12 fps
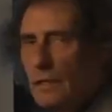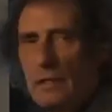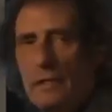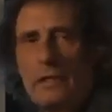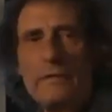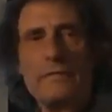are
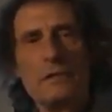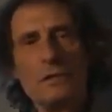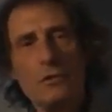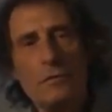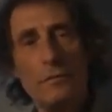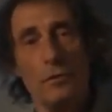the leaves,
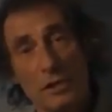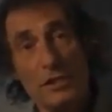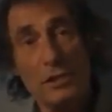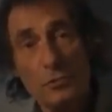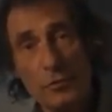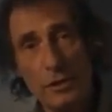and so forth.
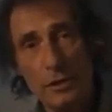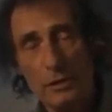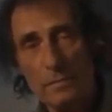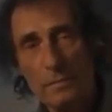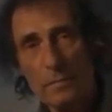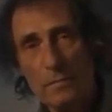It's a
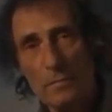tree.